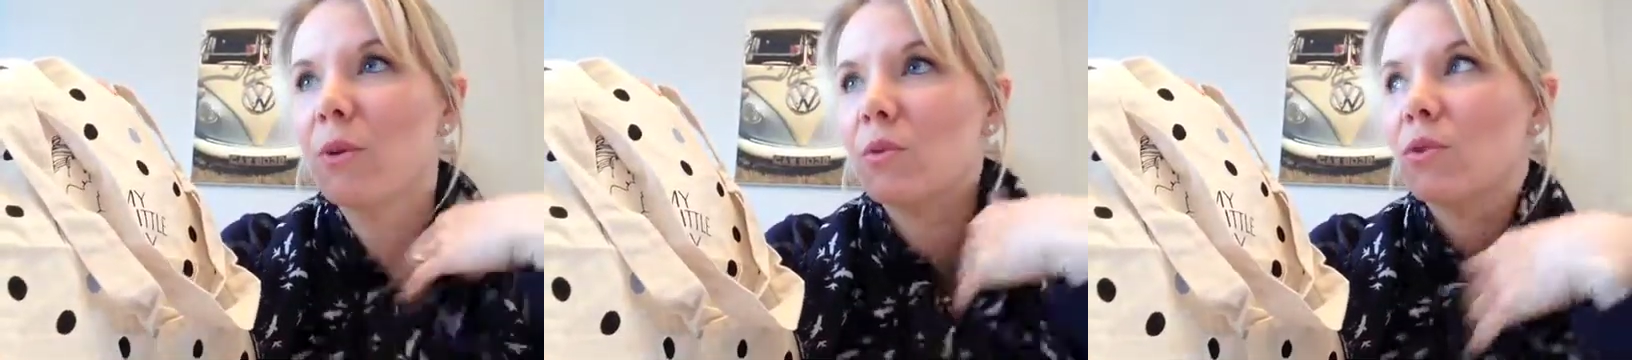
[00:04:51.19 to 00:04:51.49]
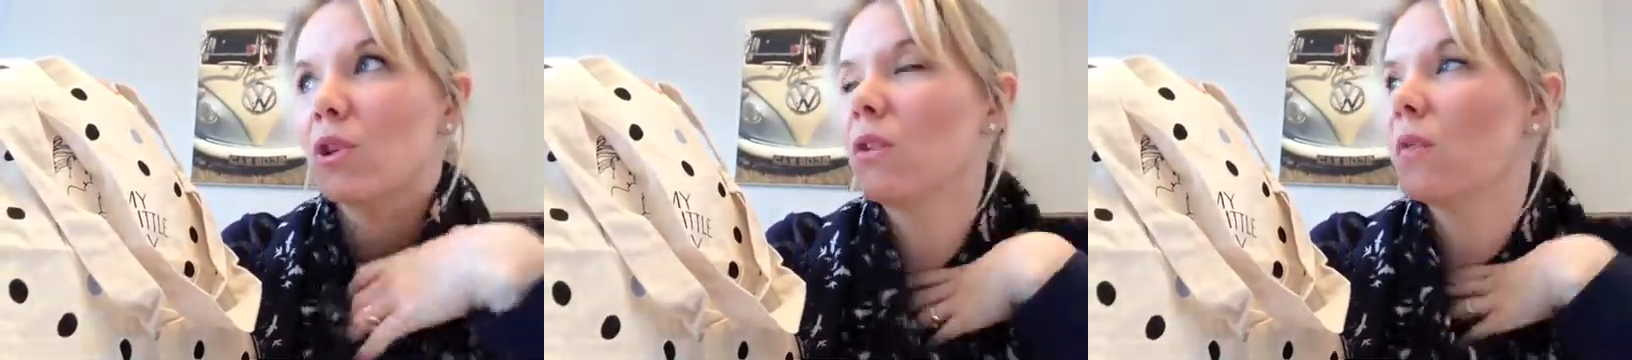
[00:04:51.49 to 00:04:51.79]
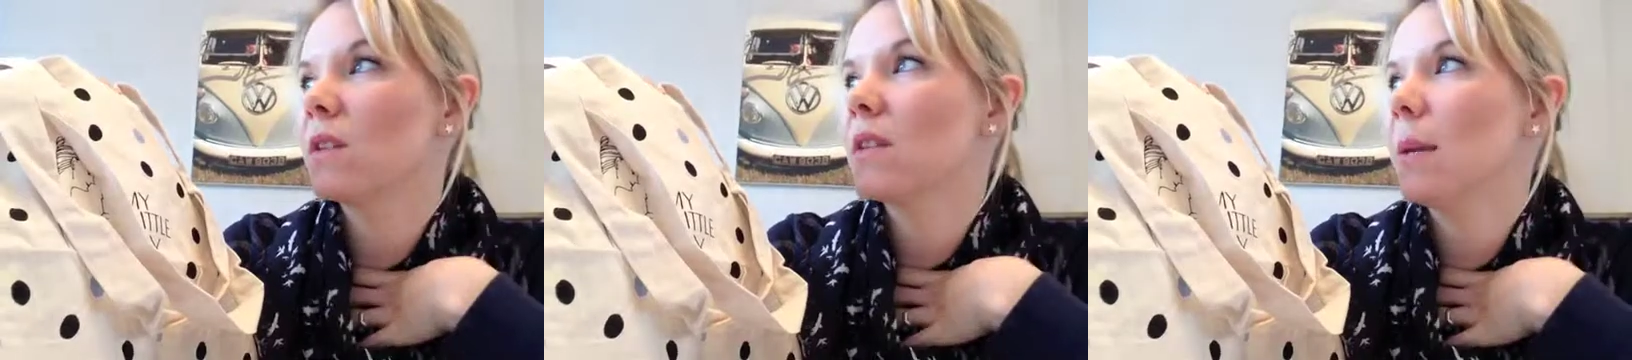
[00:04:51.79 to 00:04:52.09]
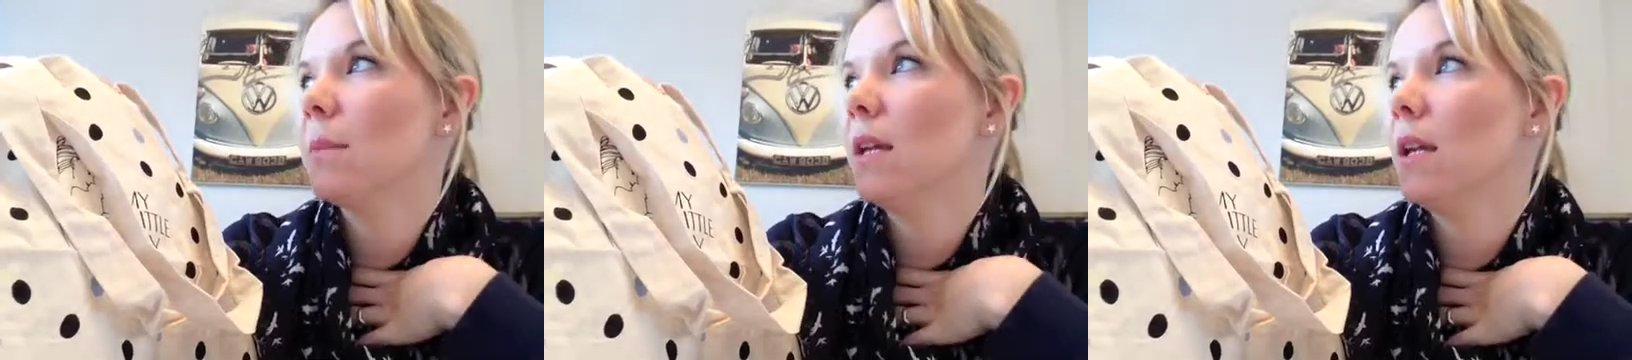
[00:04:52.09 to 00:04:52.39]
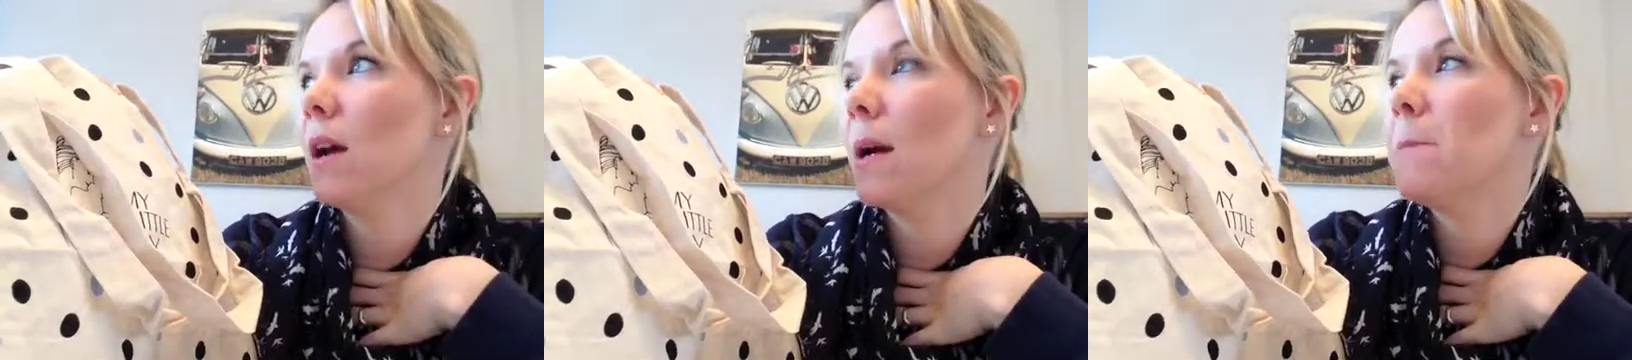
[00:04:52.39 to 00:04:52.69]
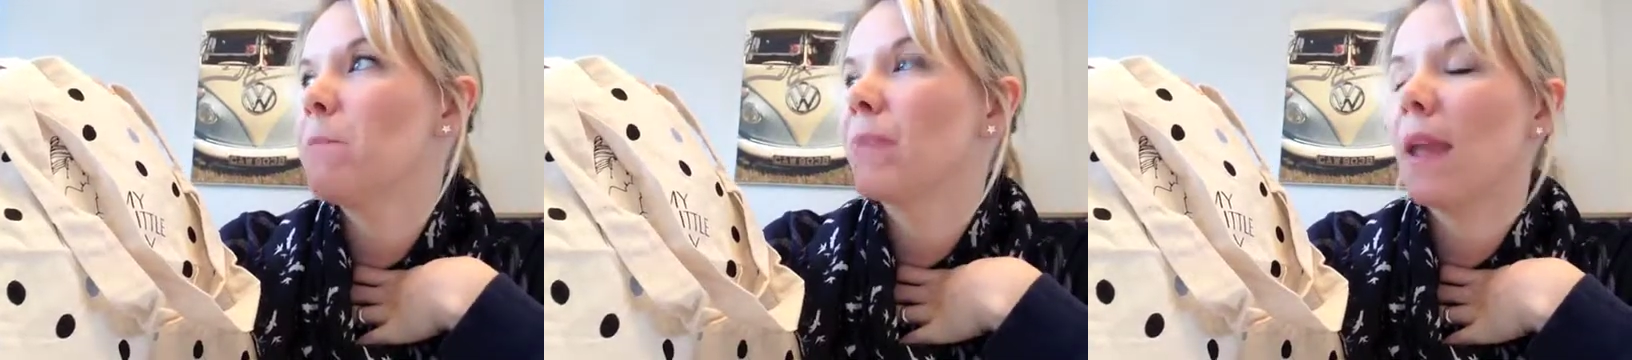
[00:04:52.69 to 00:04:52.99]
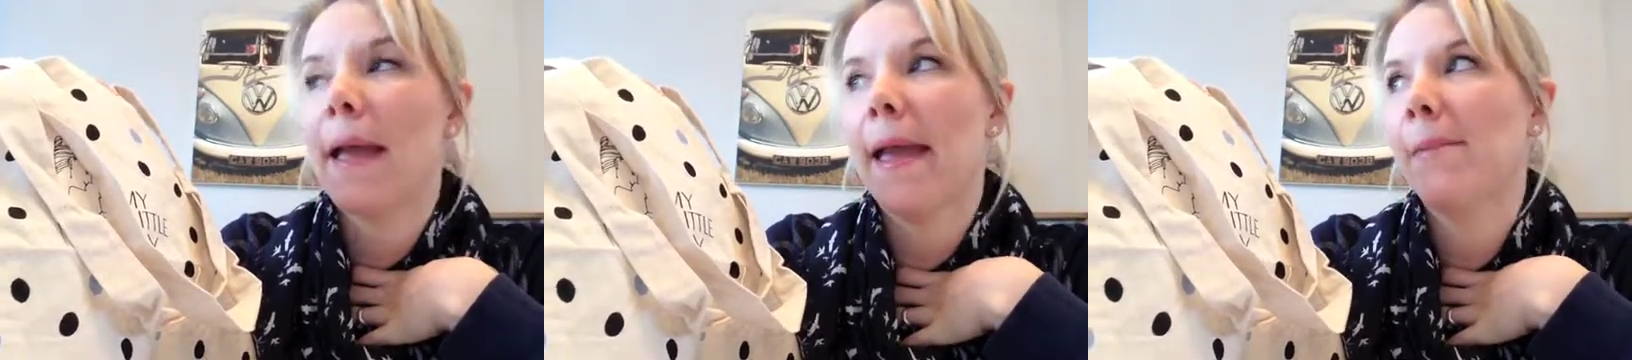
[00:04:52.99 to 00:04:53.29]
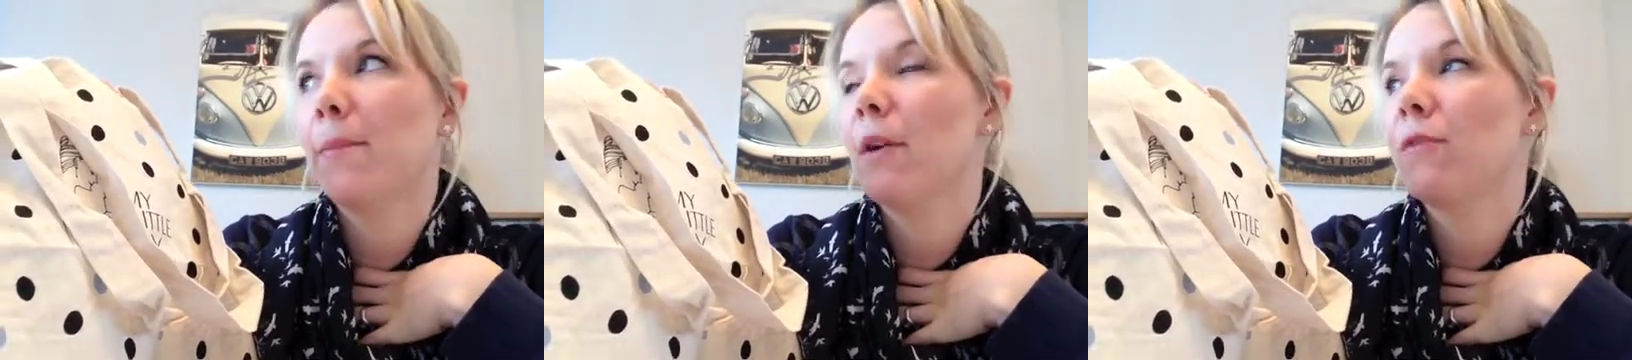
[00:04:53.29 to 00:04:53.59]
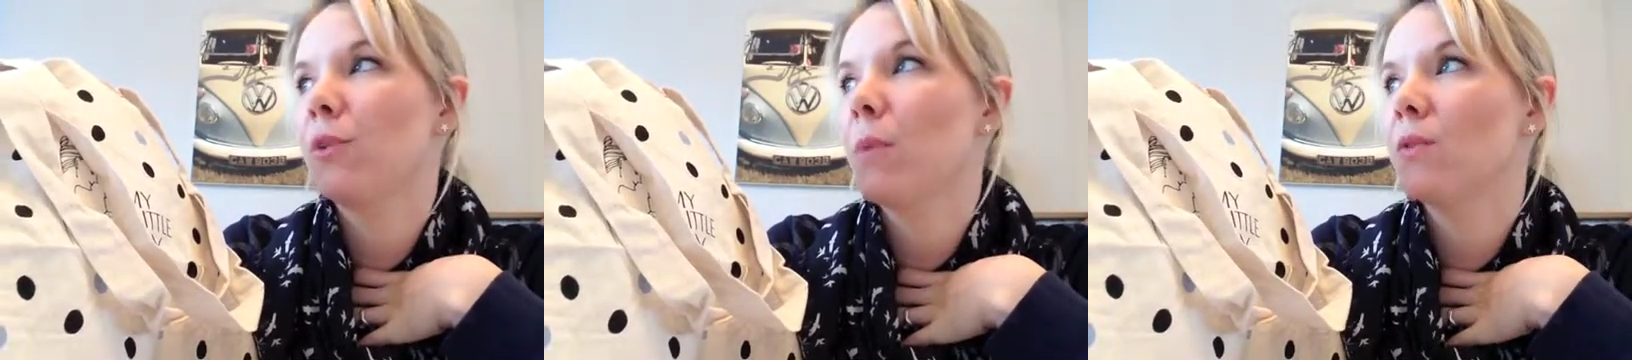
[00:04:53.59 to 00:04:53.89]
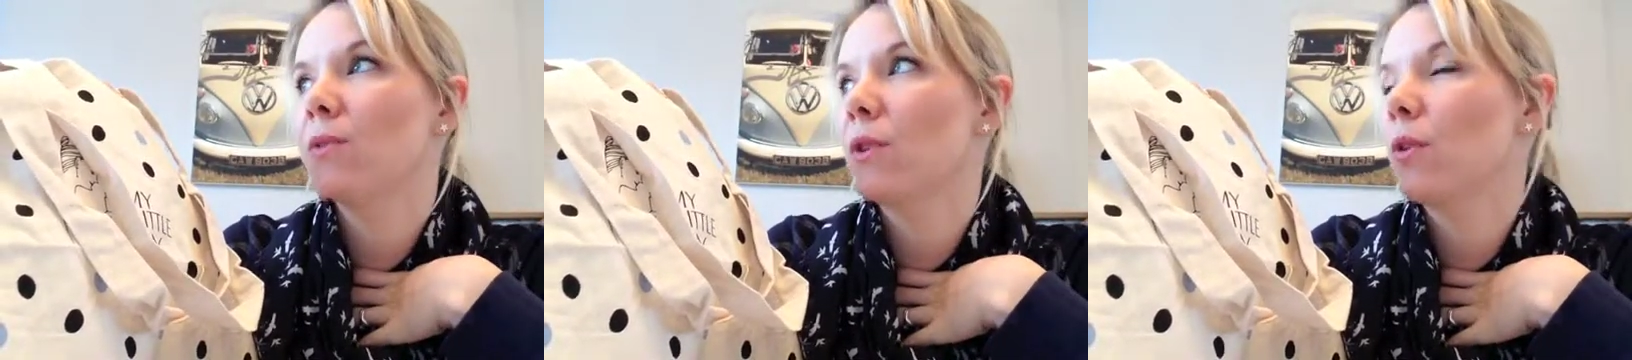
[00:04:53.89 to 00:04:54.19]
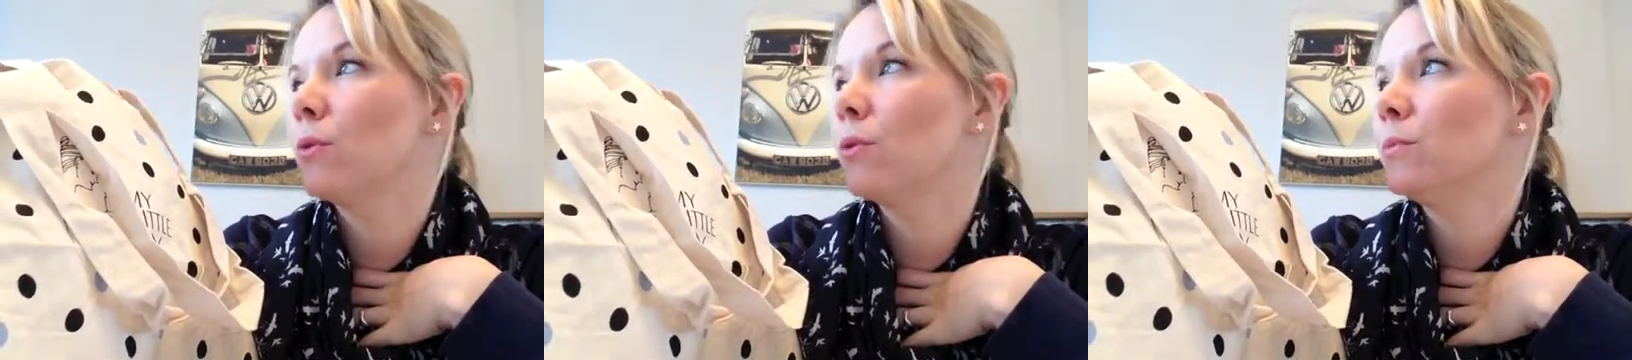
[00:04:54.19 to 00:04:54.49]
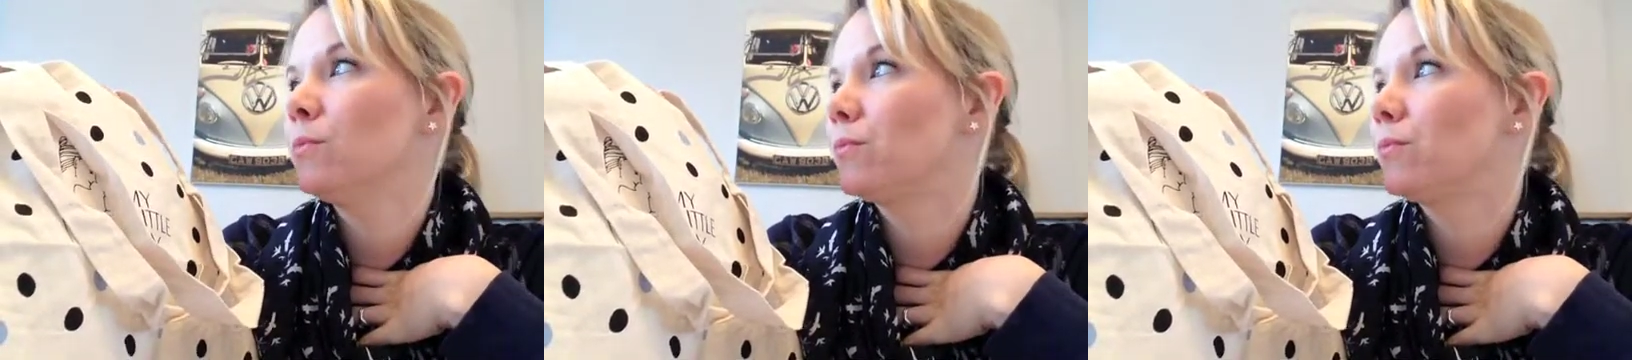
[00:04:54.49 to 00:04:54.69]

which was good for the time of year. A few months ago